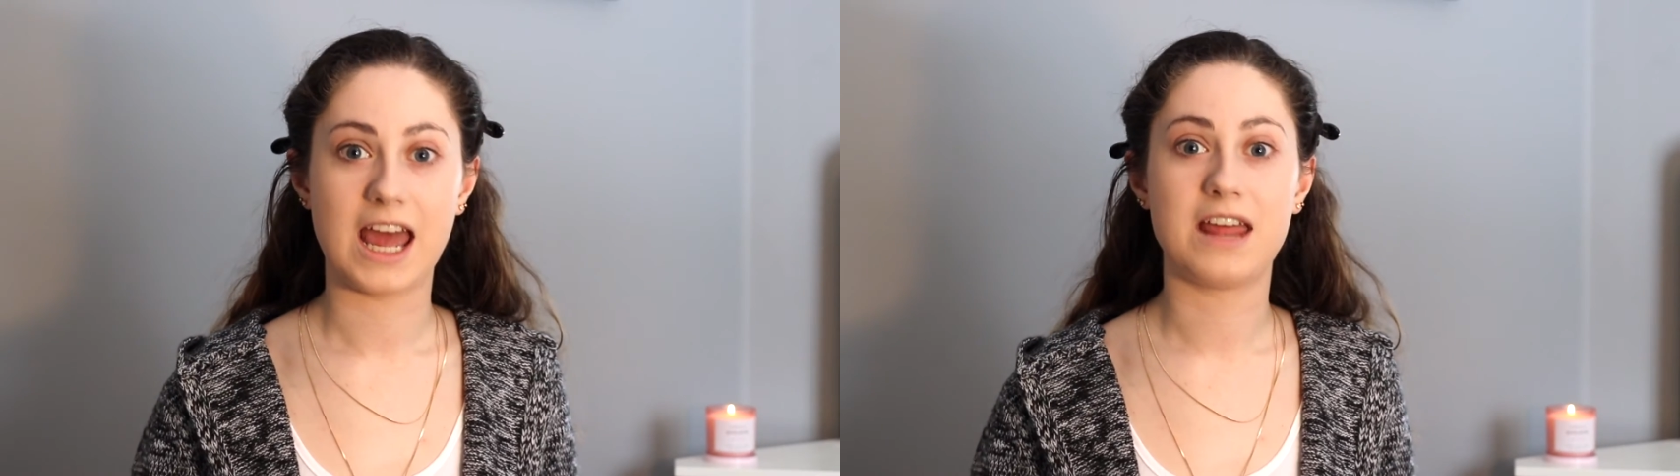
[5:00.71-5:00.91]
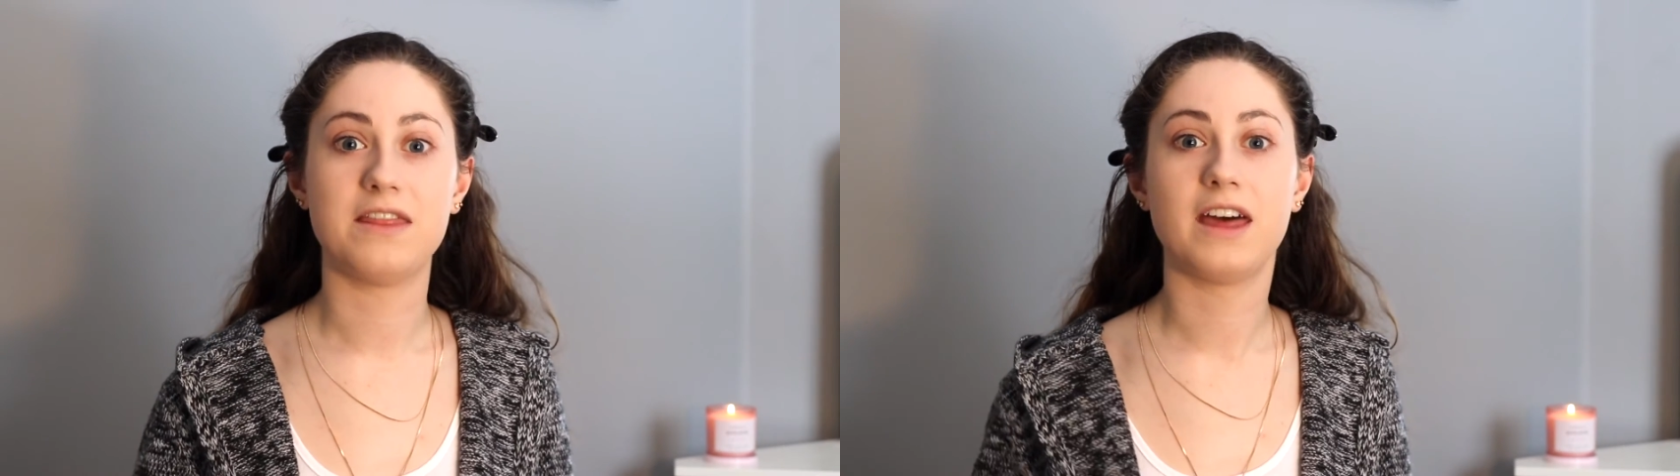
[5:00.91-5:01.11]

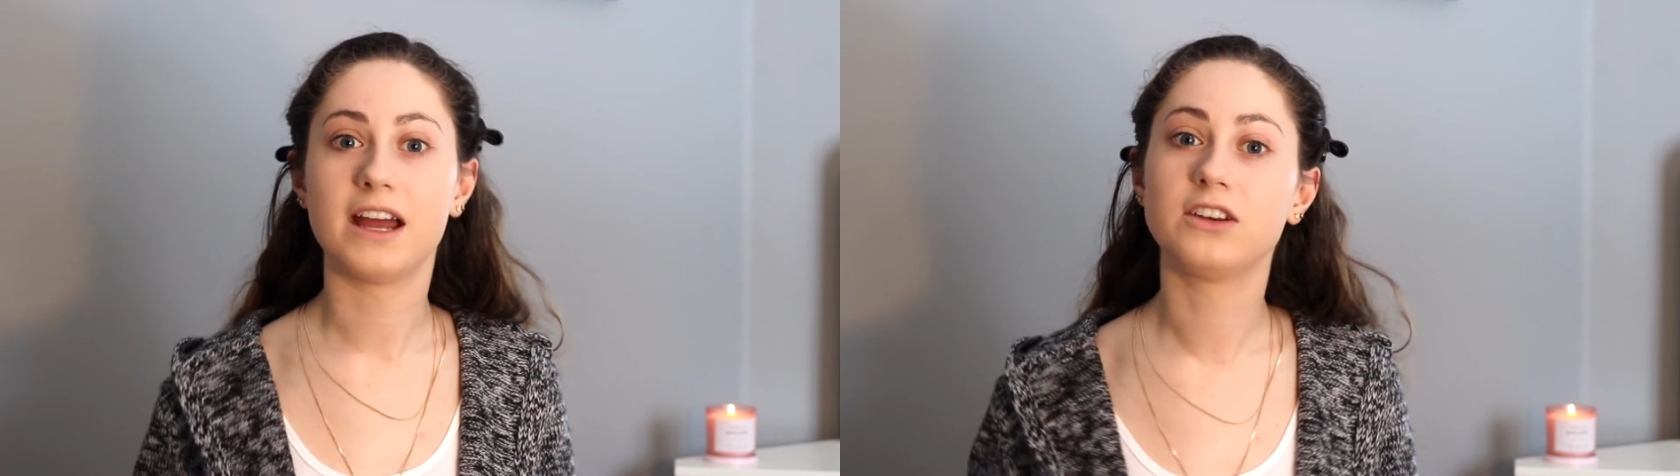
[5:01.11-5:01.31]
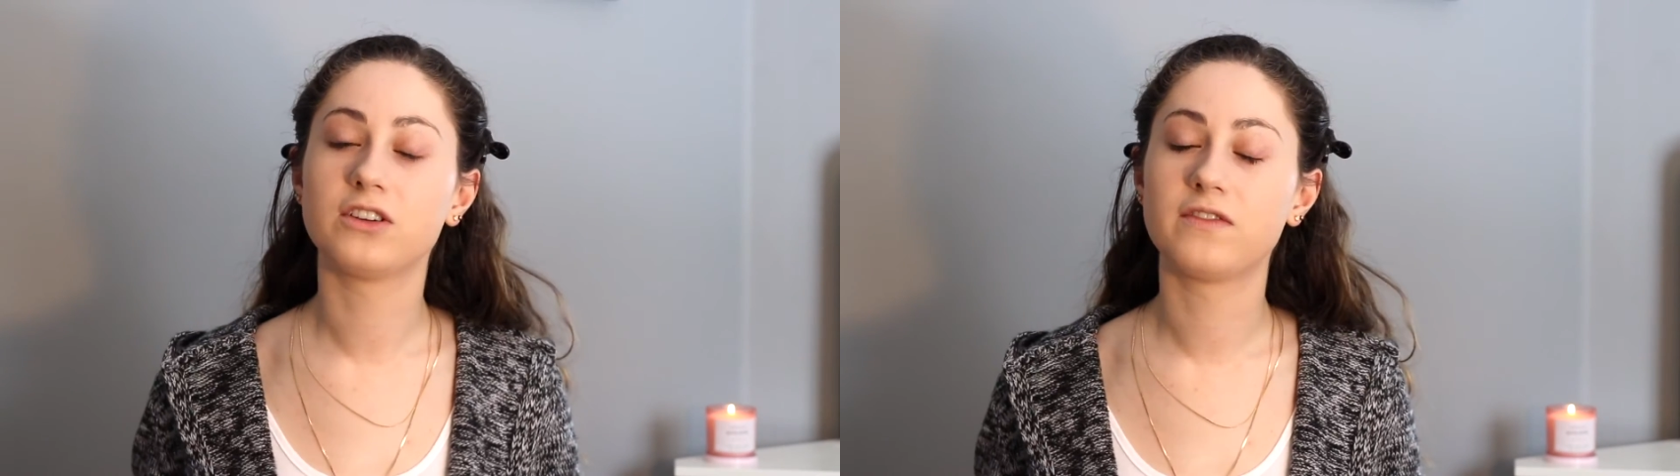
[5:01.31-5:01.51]
and
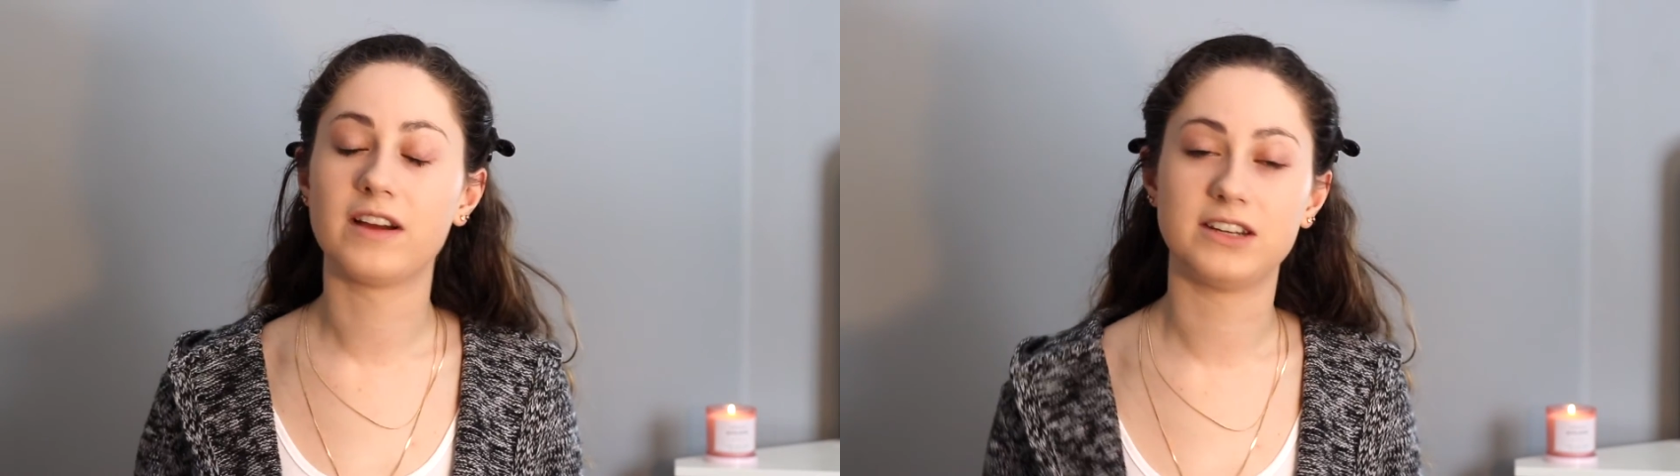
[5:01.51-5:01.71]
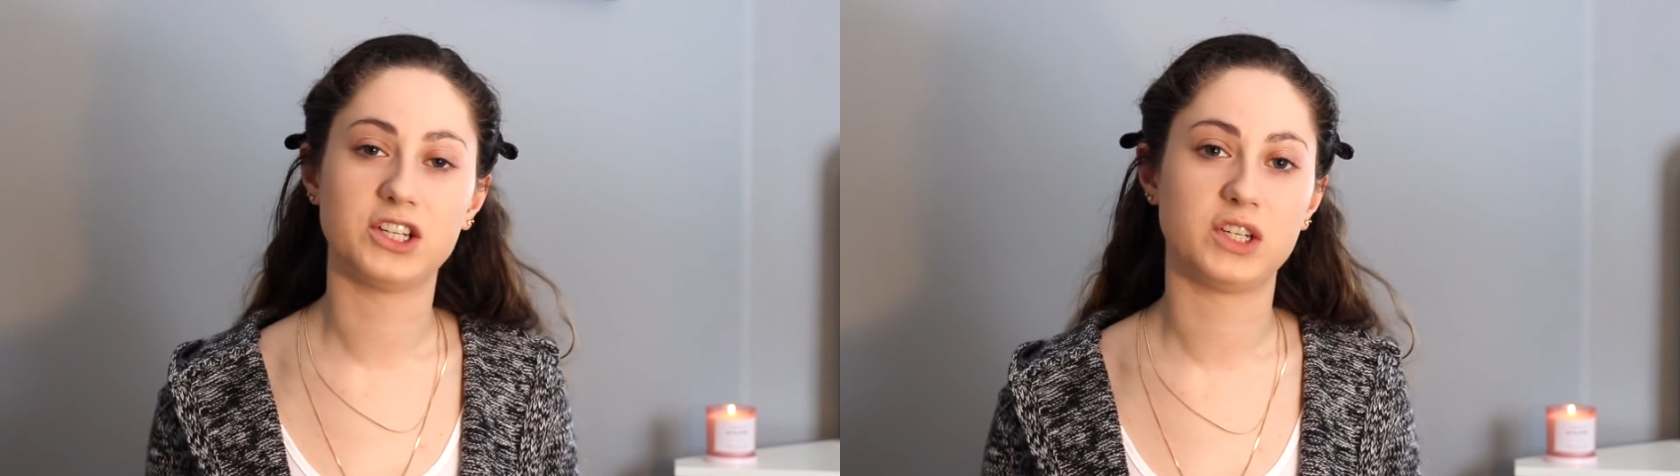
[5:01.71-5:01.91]
then your
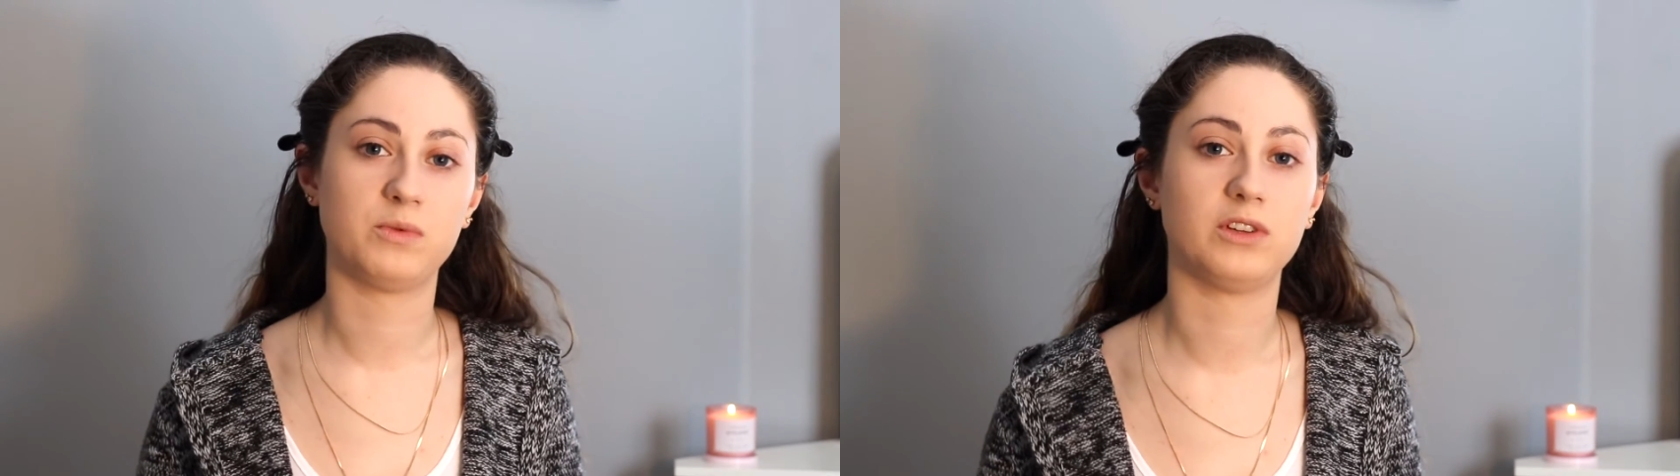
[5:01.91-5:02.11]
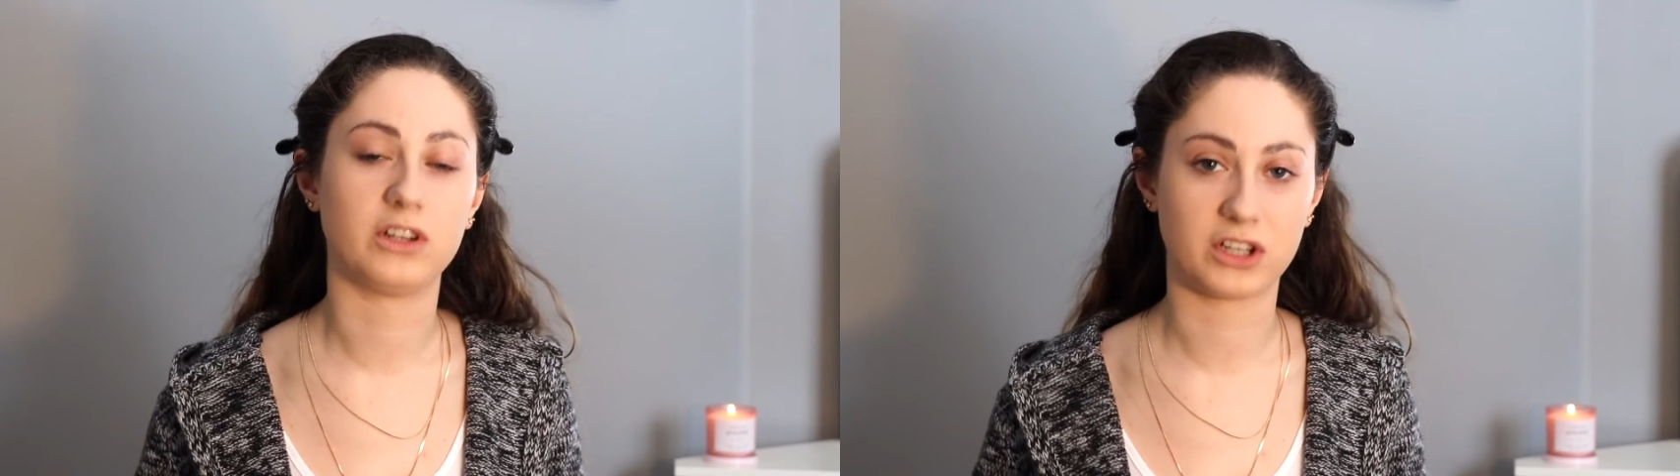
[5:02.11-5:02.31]
foundation
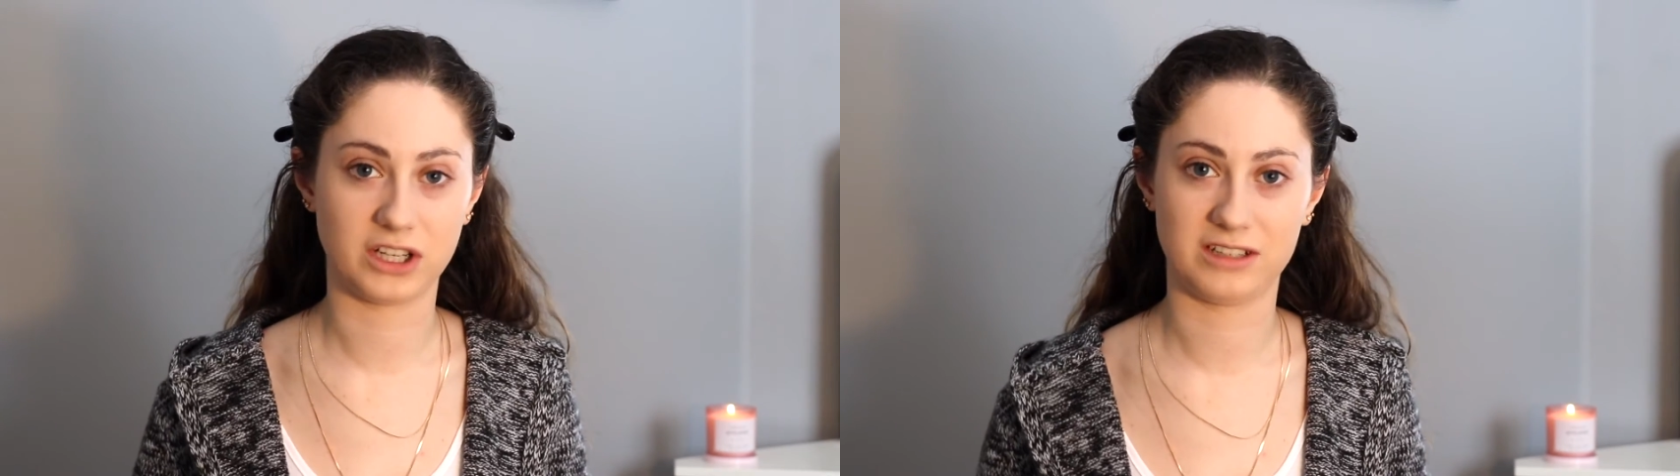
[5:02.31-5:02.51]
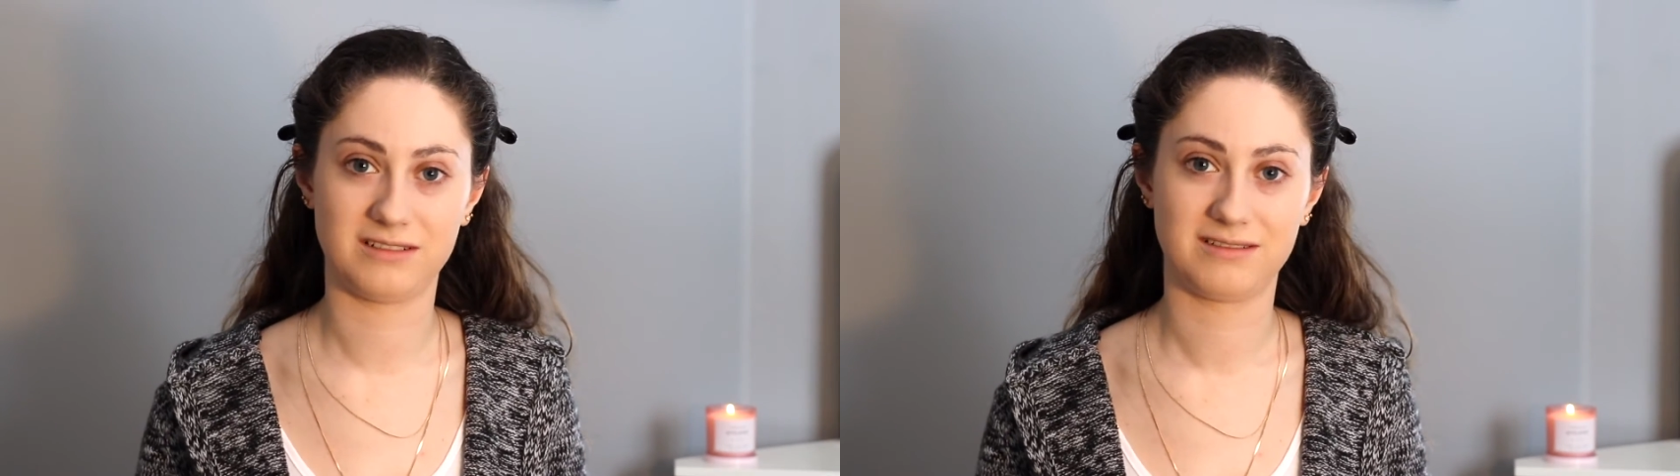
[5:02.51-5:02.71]
will look
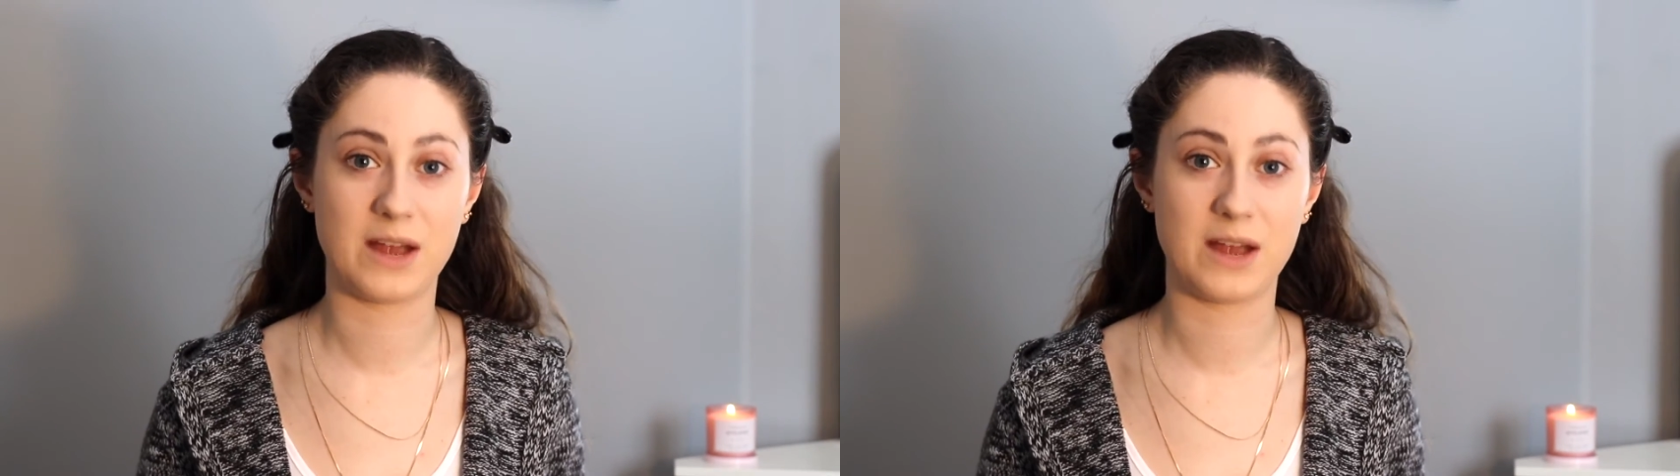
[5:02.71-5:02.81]
good.